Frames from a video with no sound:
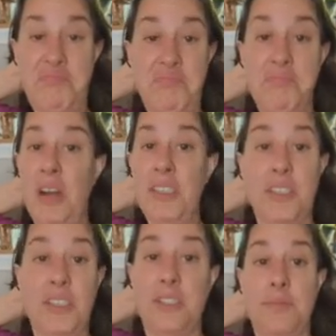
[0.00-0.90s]

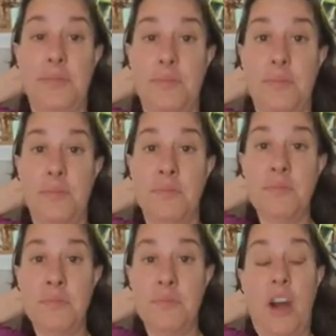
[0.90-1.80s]
months.
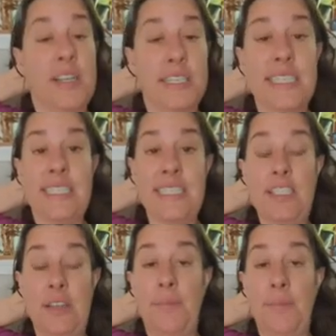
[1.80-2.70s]
Honestly, since
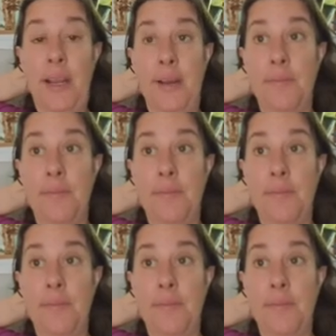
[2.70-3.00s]
Colombia.